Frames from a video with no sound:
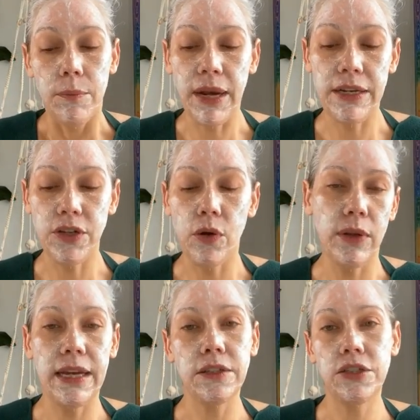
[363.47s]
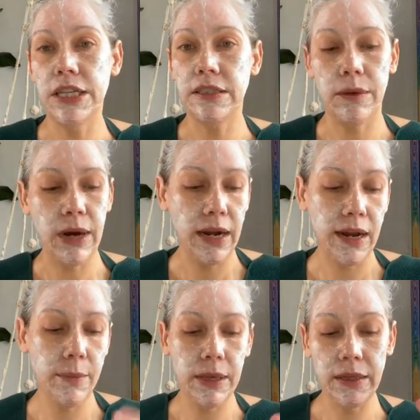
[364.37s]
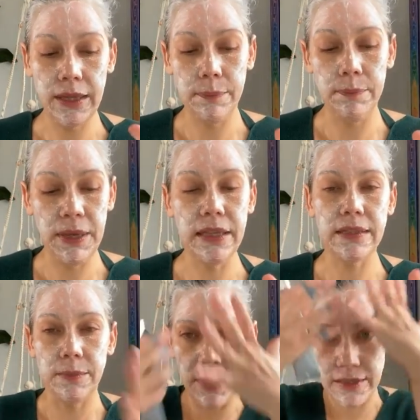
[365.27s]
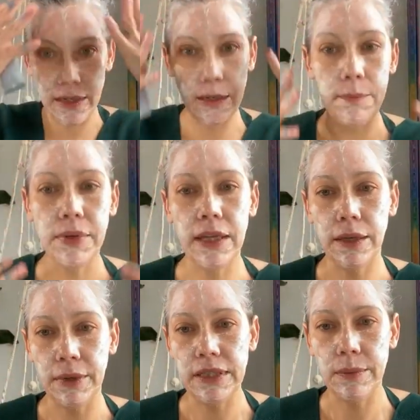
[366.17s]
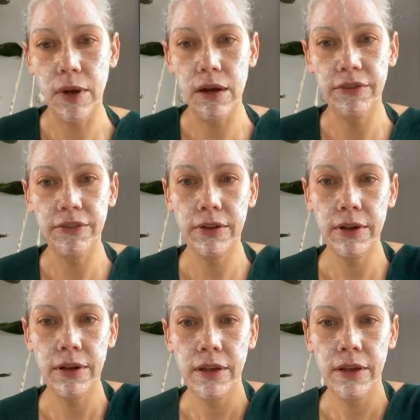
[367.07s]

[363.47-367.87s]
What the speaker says: but I don't like chasing them around. I got to be able to like be in something that's going to completely rinse them off.